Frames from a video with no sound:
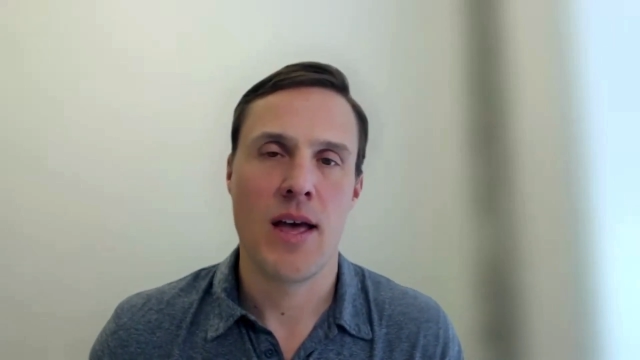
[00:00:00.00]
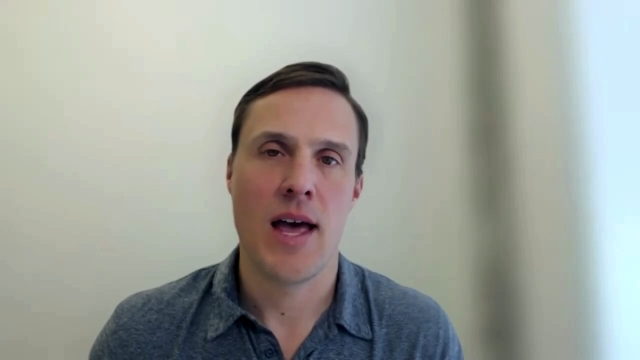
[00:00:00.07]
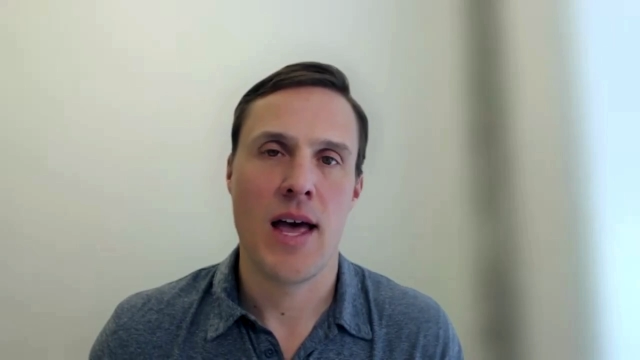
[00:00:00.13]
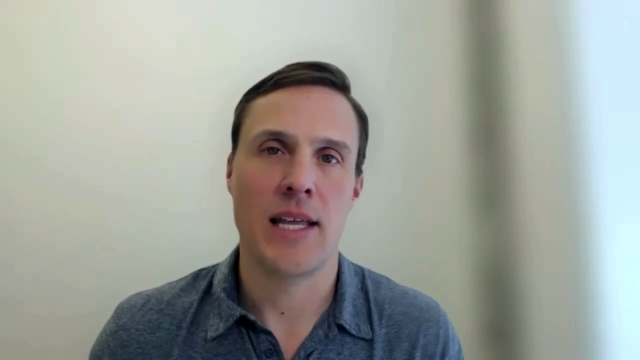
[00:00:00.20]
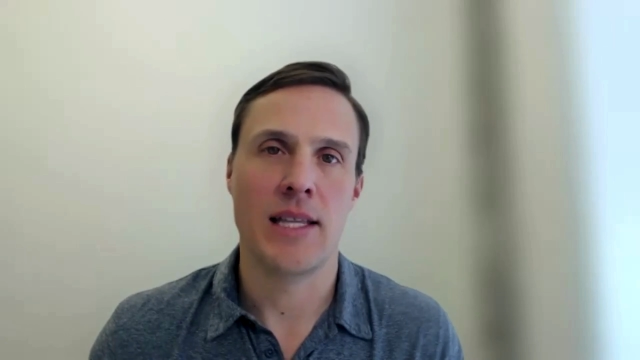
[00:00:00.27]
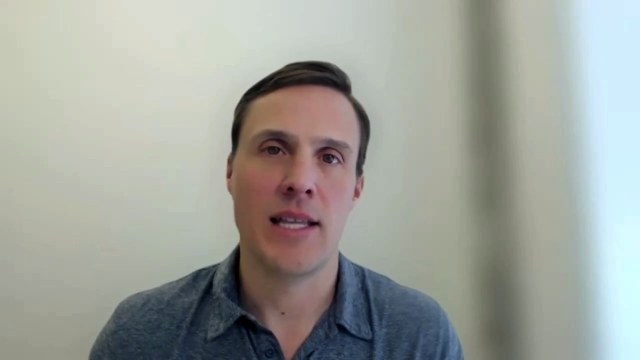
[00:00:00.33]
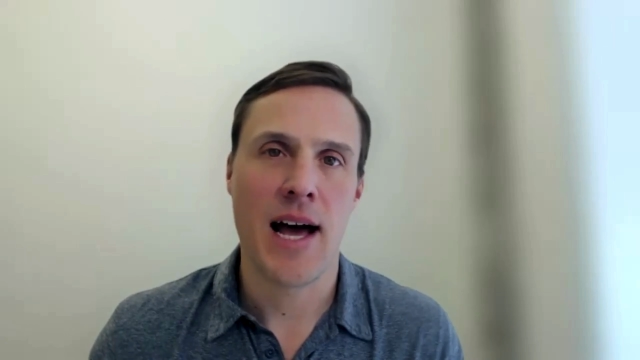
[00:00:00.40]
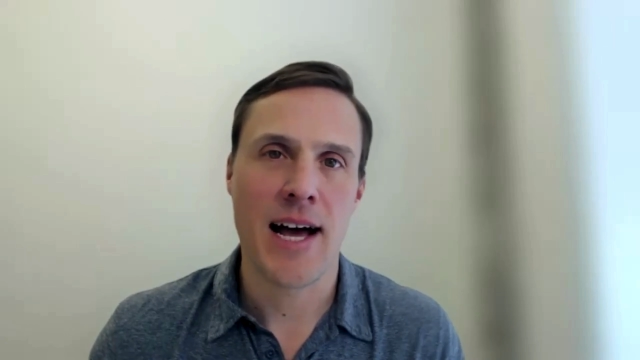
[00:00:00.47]

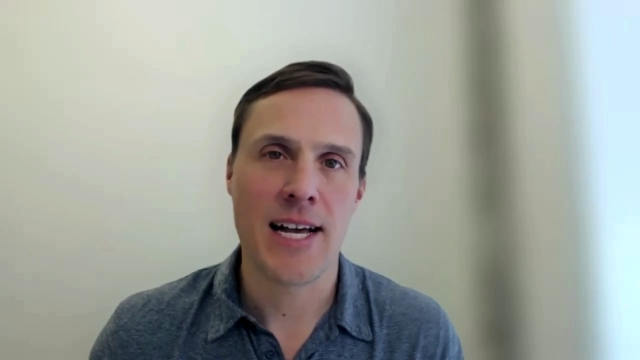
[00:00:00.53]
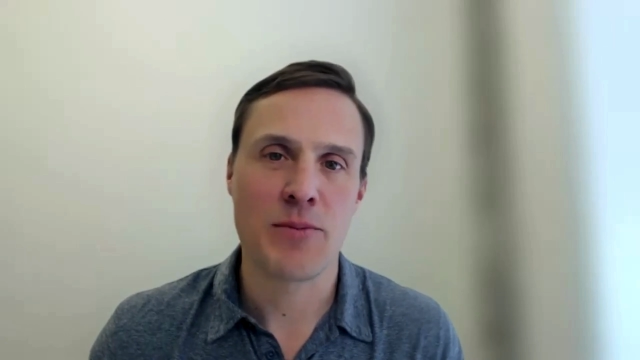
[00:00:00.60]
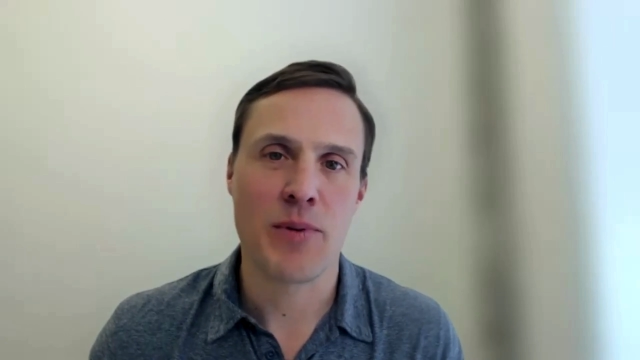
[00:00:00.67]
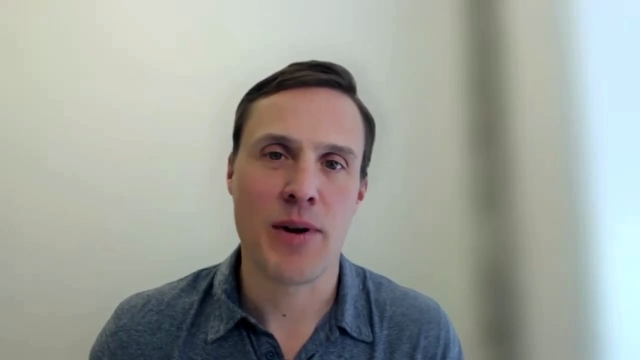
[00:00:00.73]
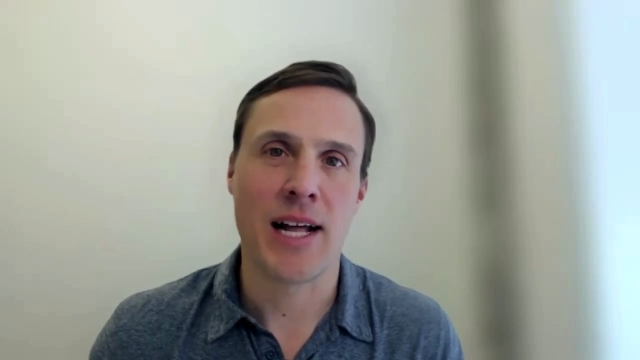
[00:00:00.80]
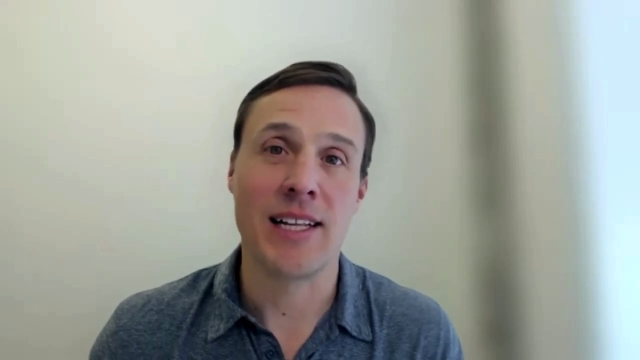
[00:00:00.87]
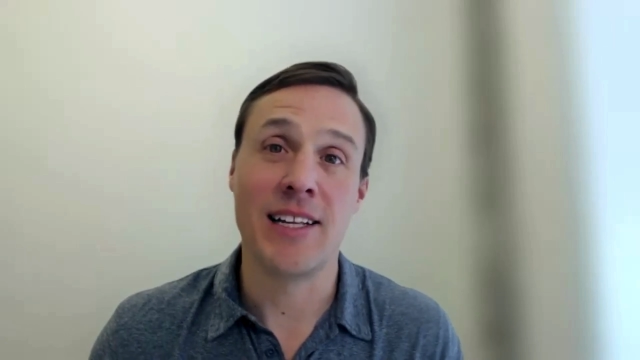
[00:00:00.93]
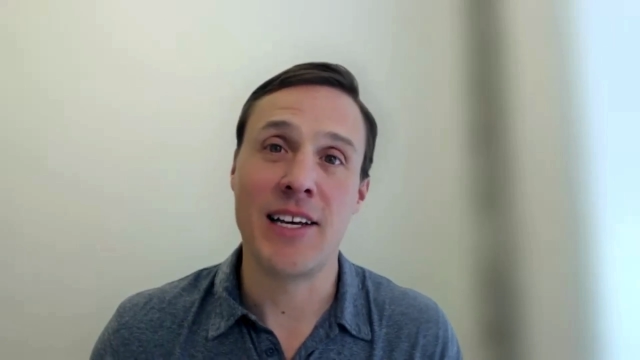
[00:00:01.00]
And last but
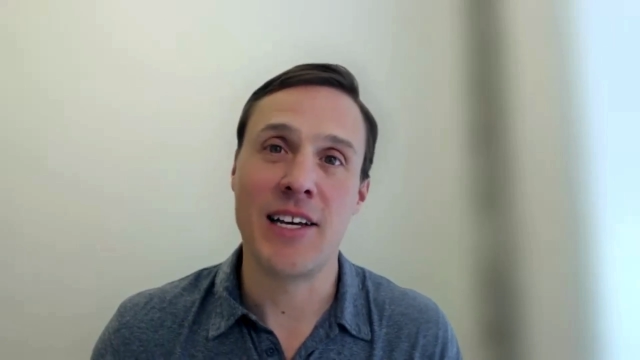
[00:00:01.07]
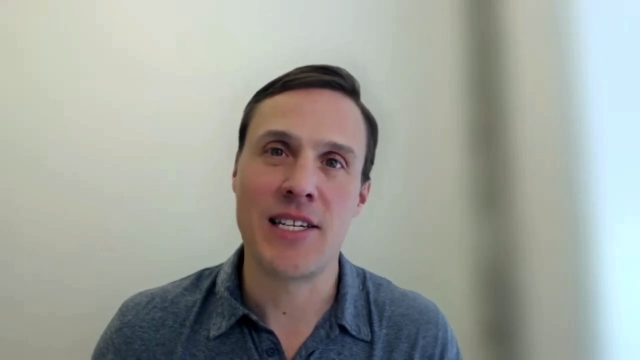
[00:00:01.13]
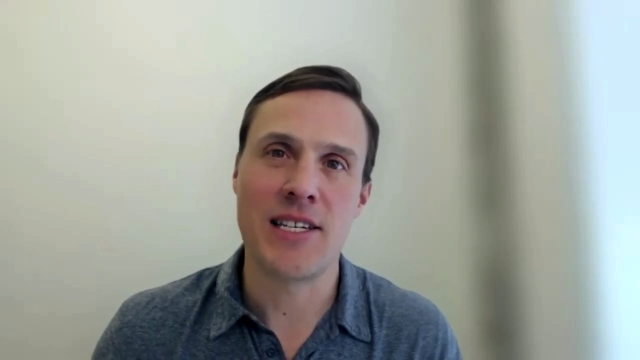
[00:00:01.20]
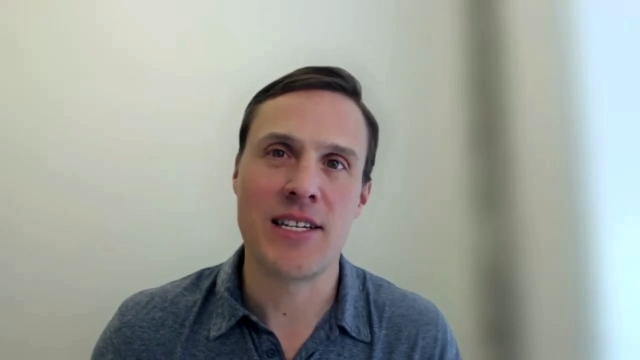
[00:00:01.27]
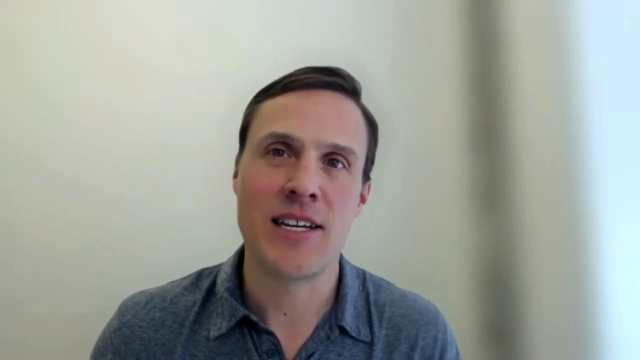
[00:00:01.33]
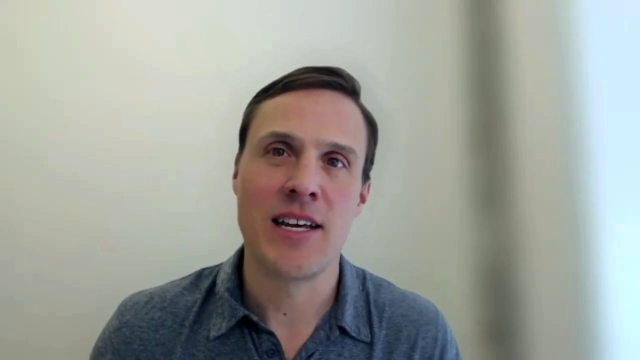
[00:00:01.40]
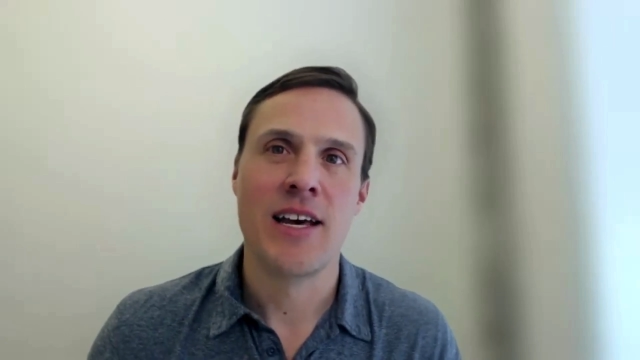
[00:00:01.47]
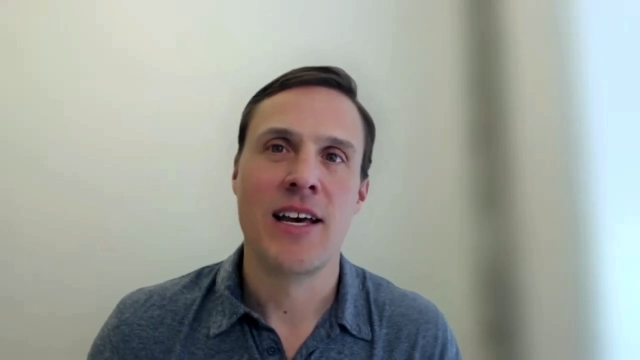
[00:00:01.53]
not
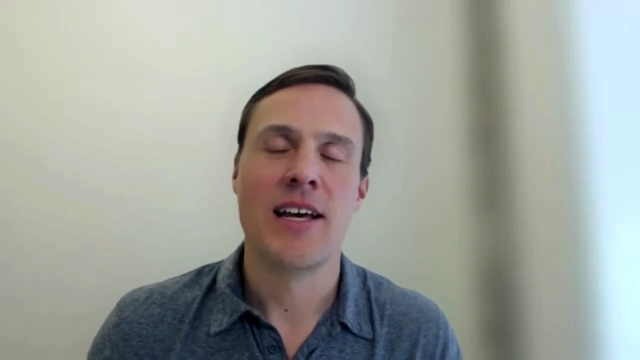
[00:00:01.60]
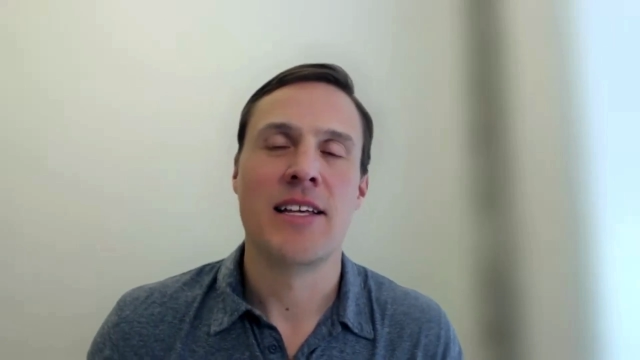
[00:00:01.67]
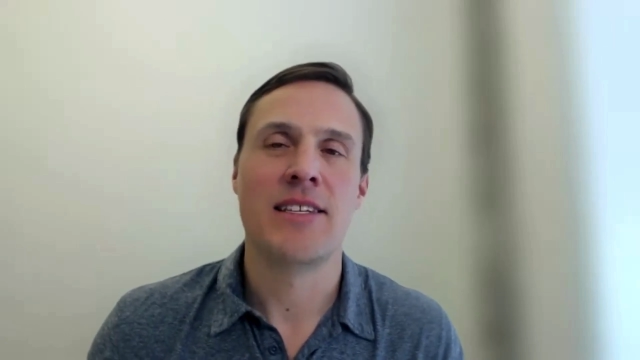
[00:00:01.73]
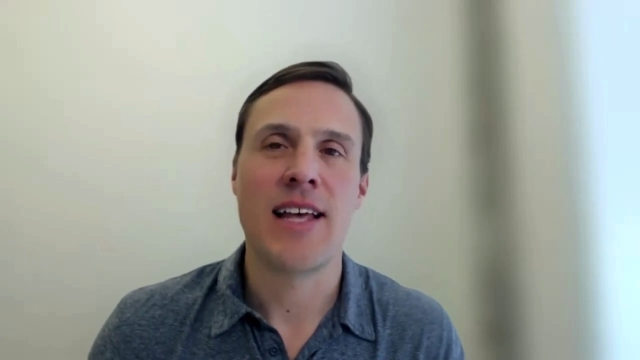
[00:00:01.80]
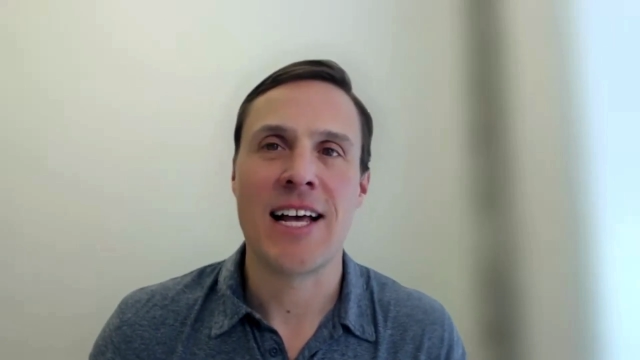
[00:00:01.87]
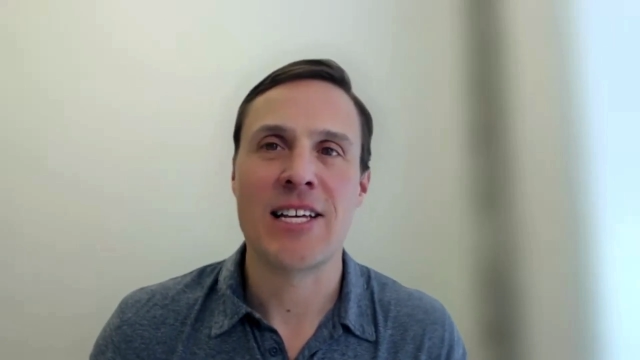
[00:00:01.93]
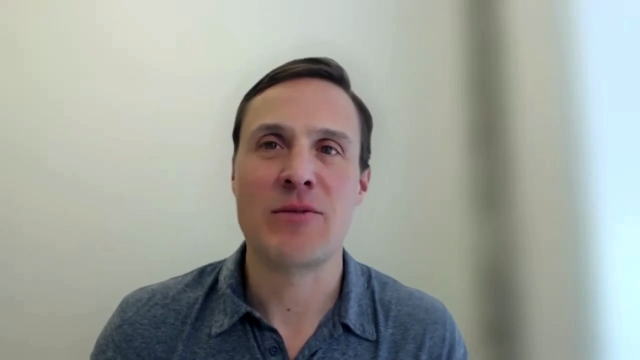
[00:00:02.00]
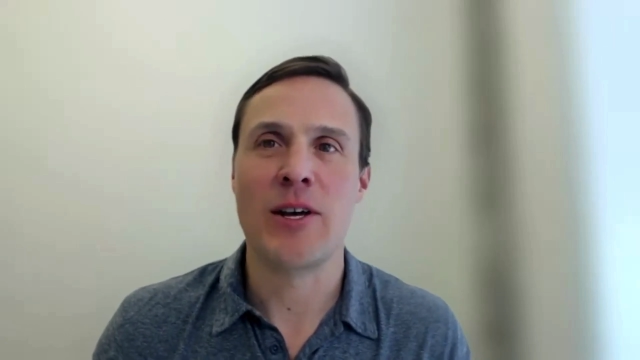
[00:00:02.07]
least,
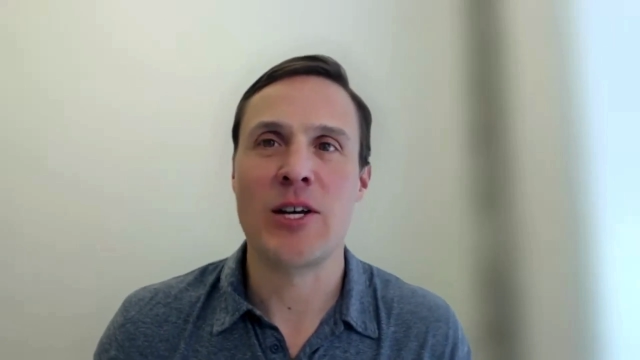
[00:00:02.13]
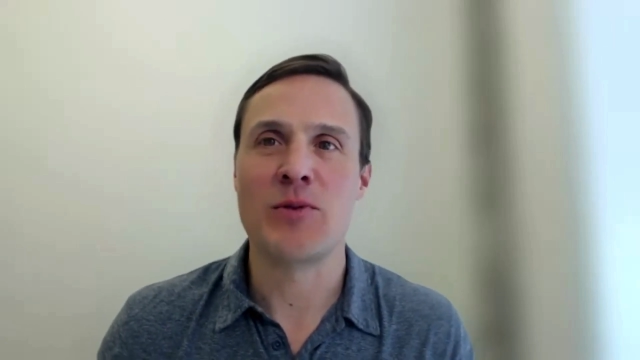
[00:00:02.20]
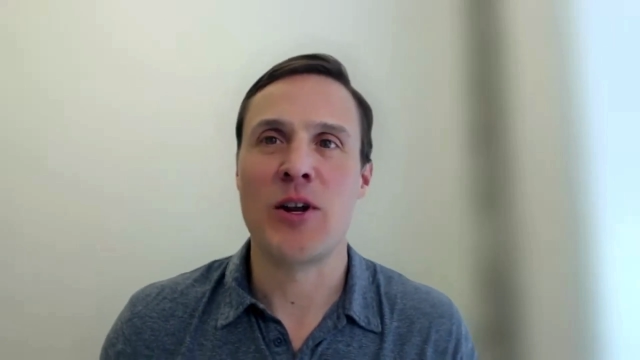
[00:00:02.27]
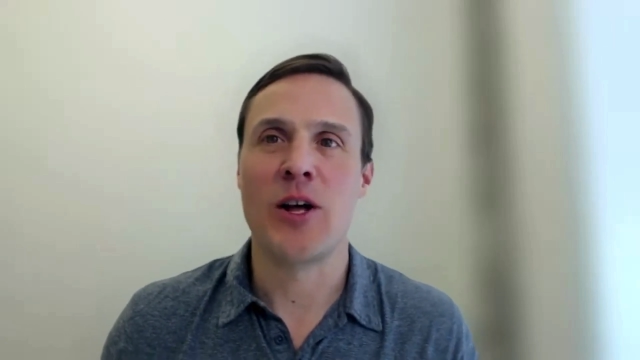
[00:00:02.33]
SaaS management